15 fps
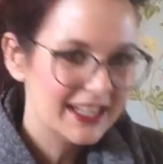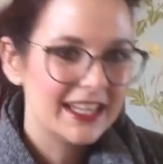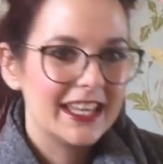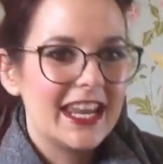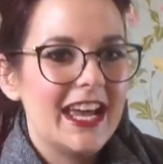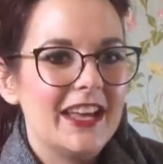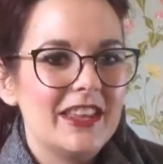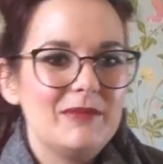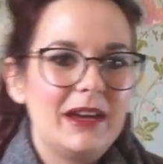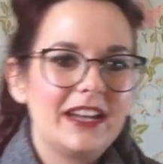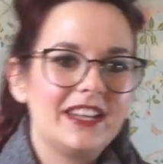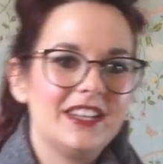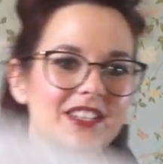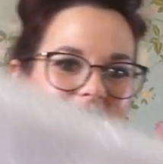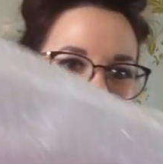Get out the
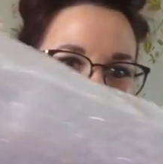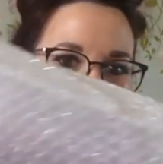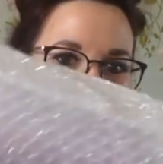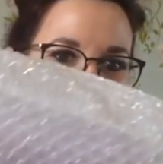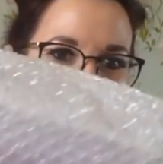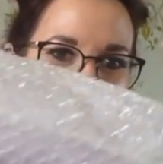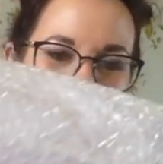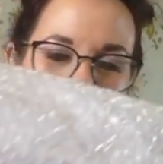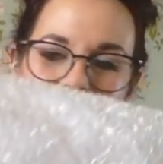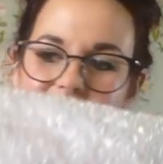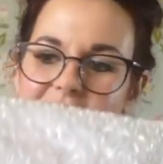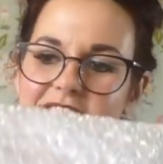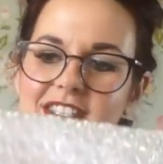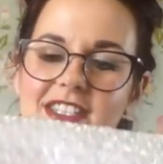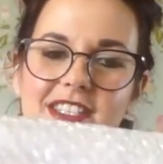packaging.
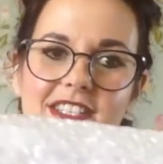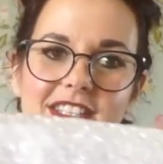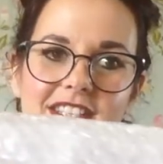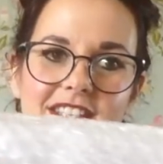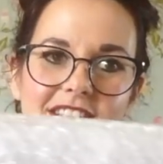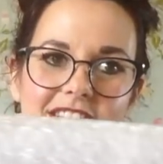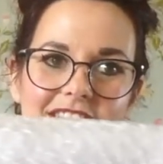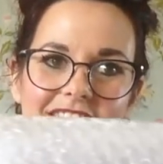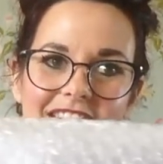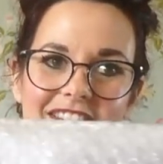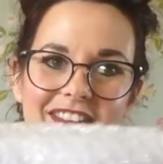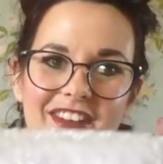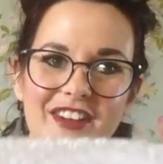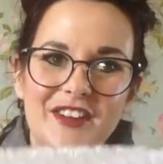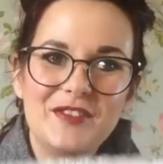Here
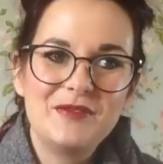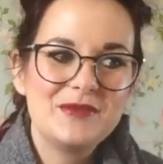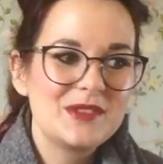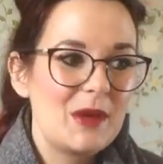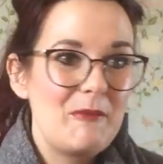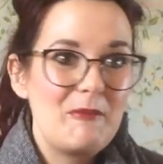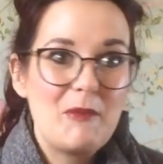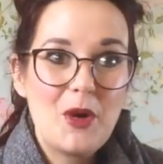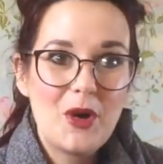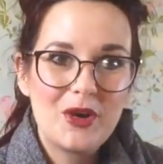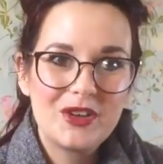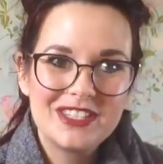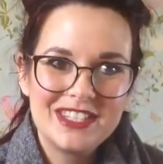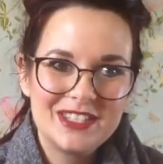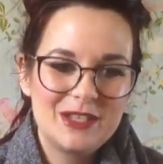it comes. And
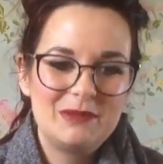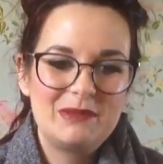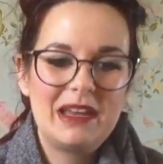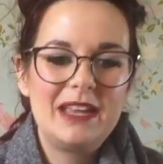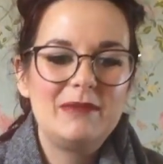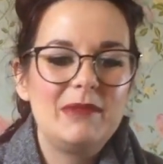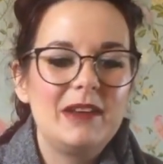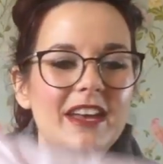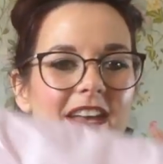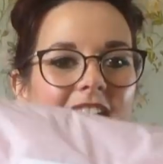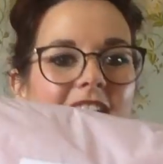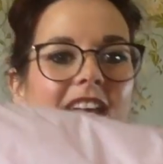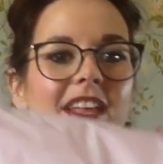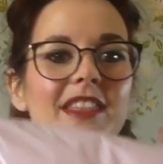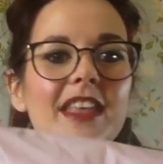more tissue paper.
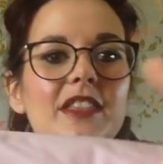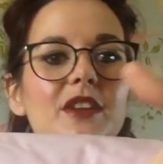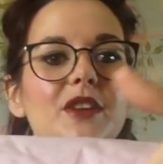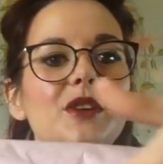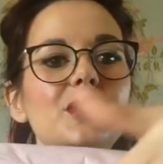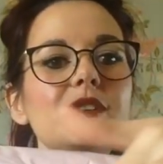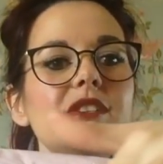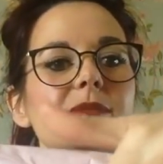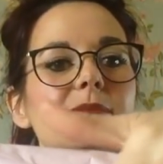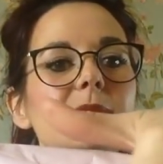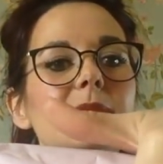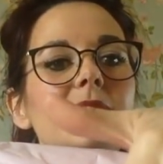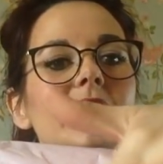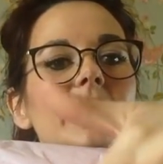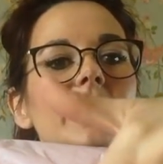And the gorgeous
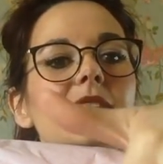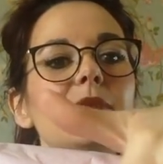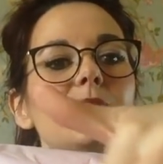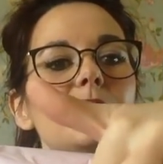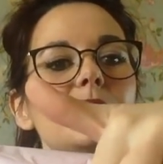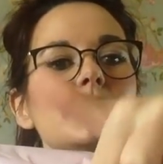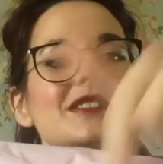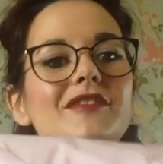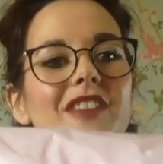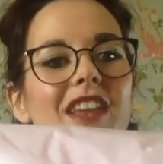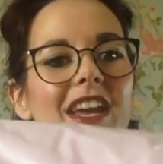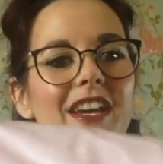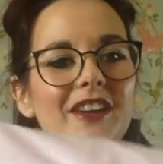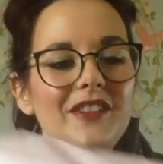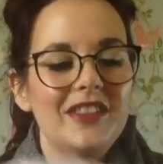Italian
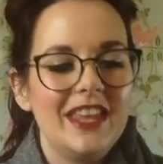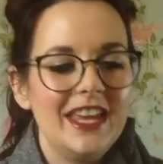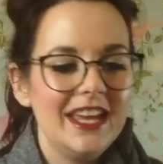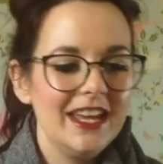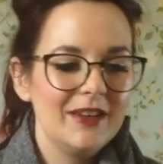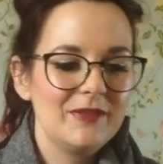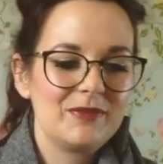butterfly on there.